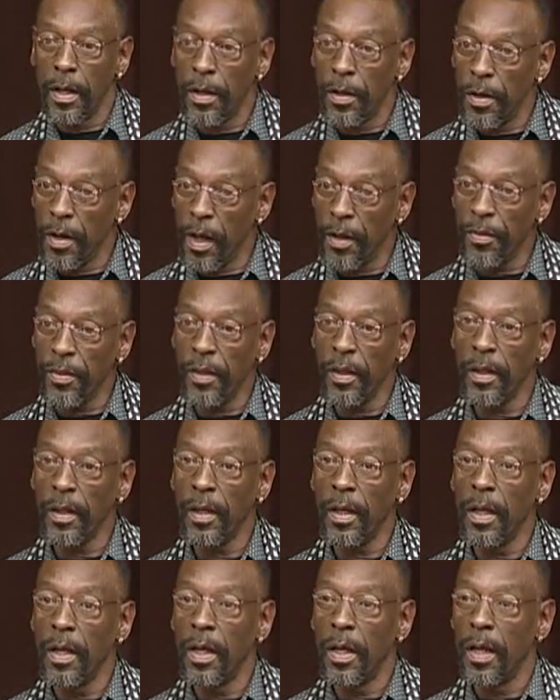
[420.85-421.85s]

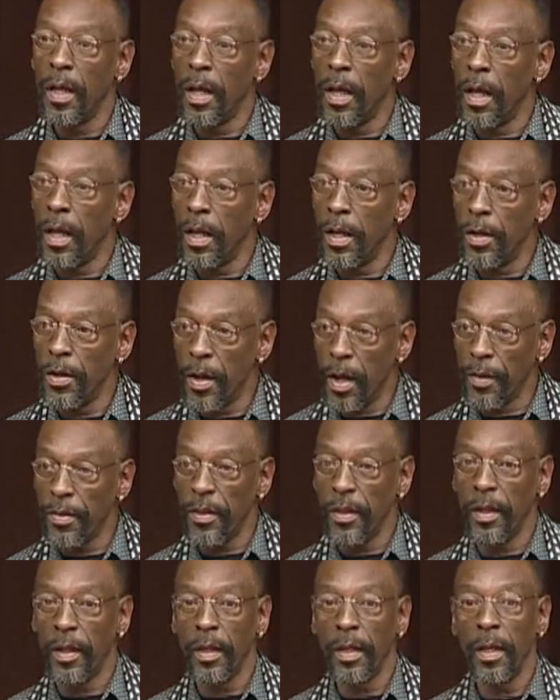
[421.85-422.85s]
Nothing,
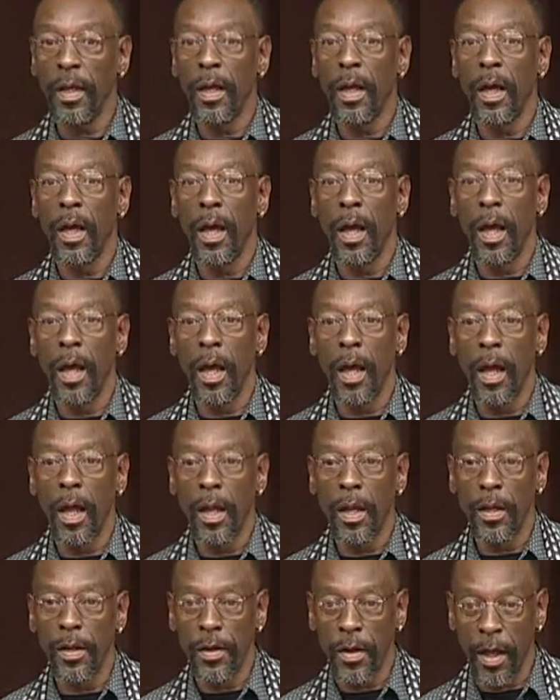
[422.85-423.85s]
nothing,
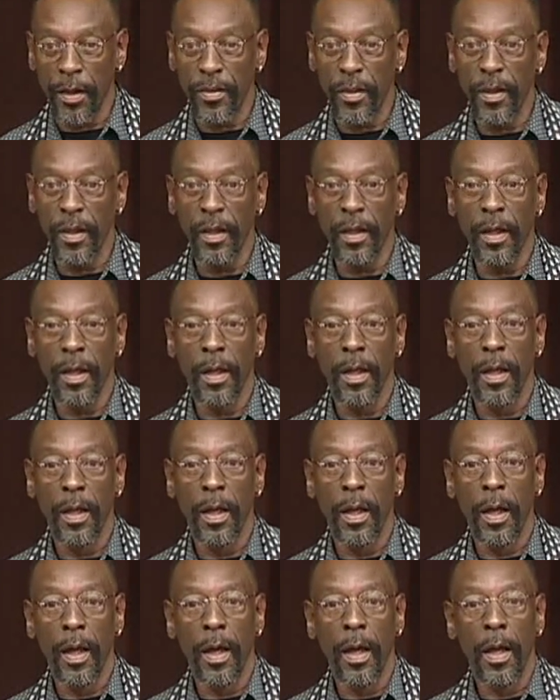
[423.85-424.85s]
nothing,
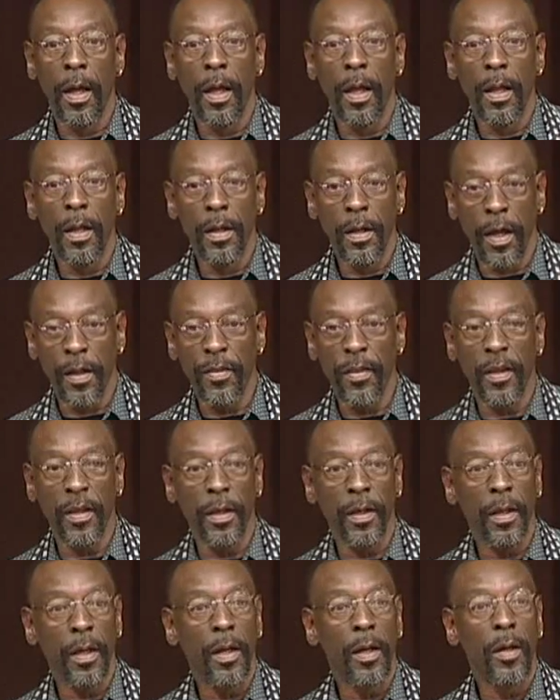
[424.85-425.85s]

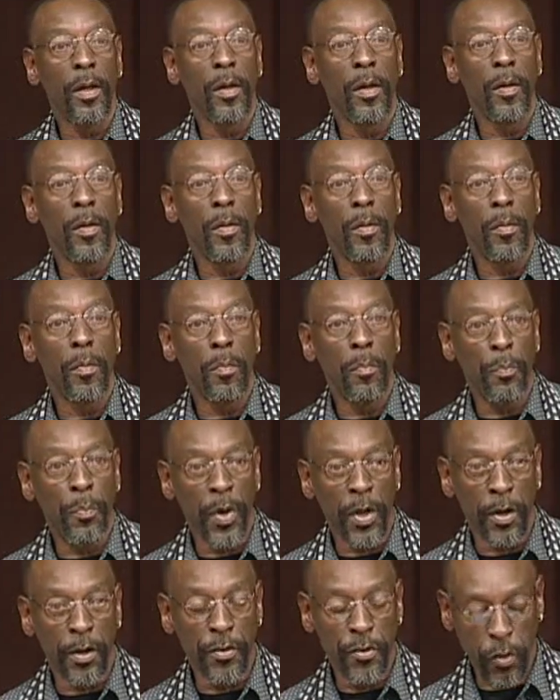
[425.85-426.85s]
nothing
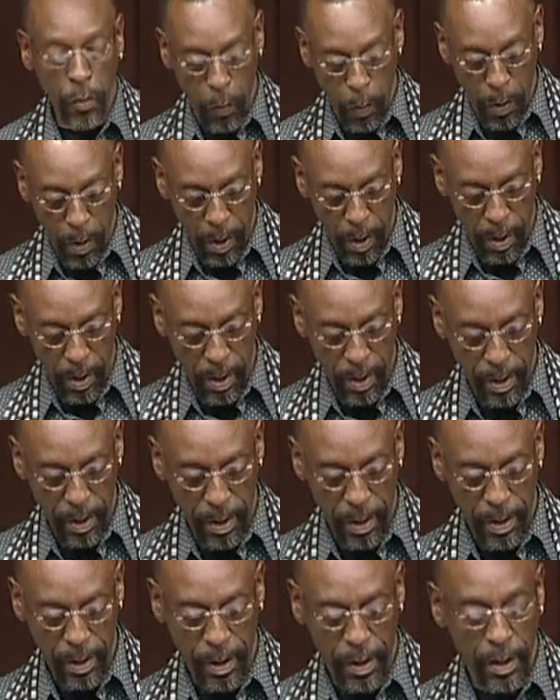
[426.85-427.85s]
but a door.
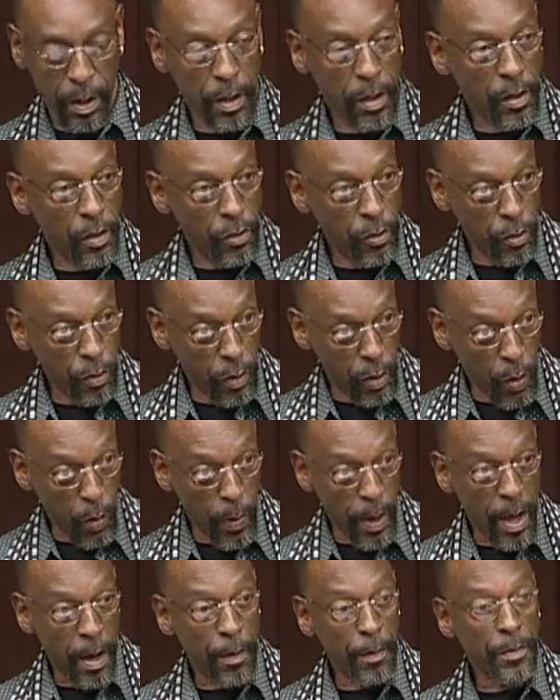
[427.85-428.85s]
You go
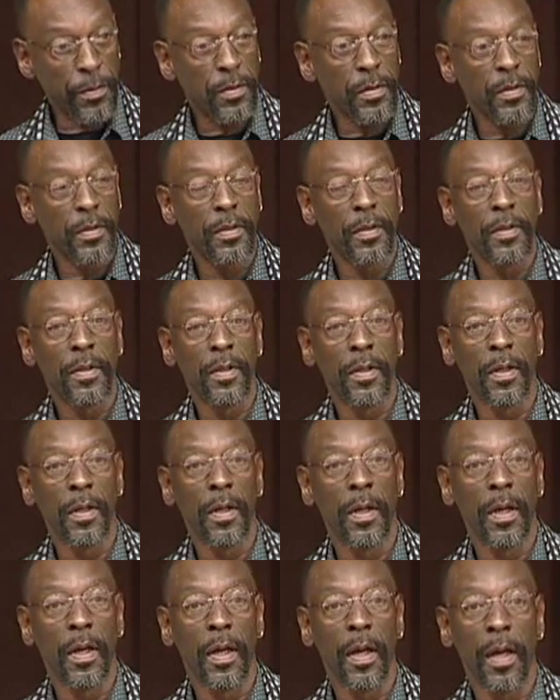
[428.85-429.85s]
out
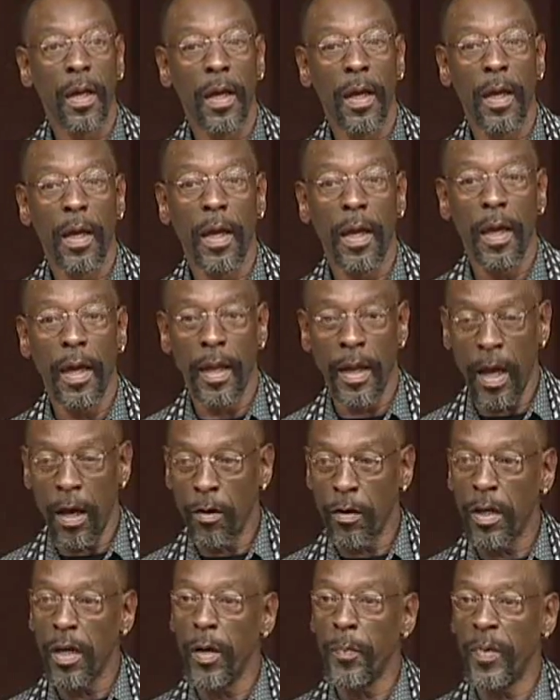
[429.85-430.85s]
and
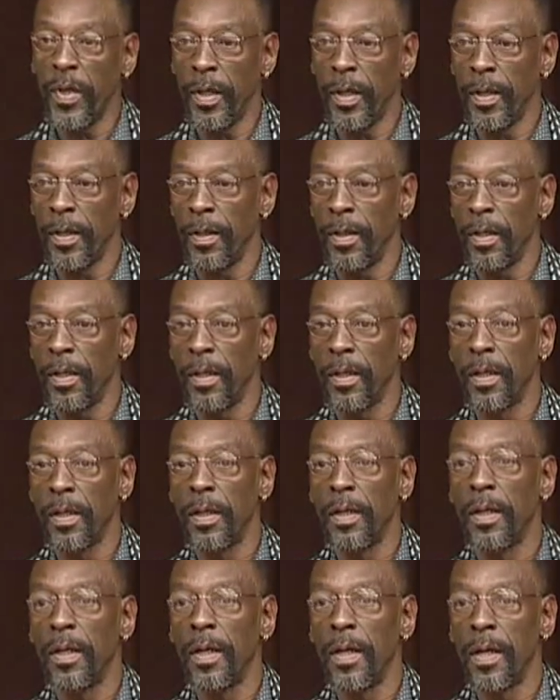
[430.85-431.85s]
I'll come in.
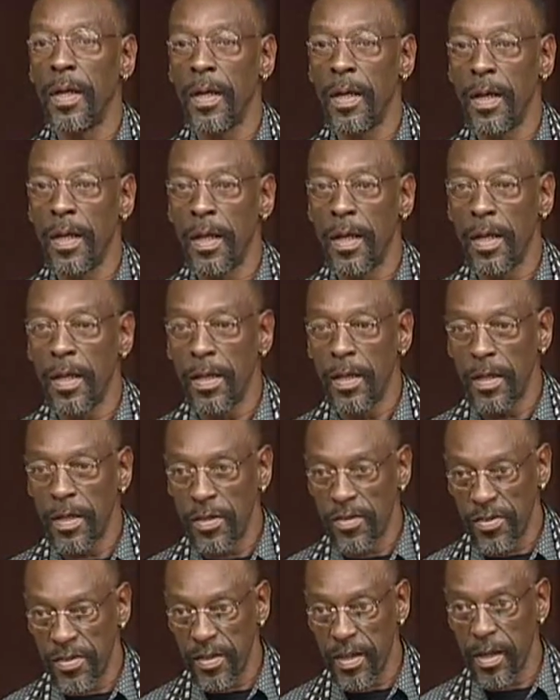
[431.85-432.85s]

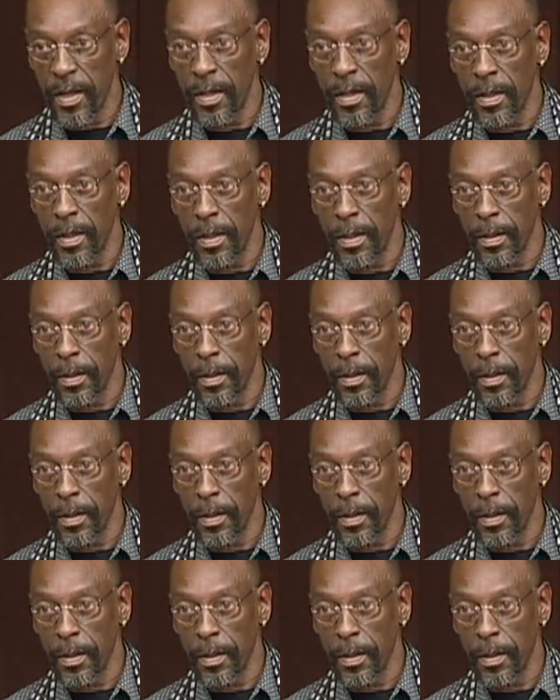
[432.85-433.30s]
Zen.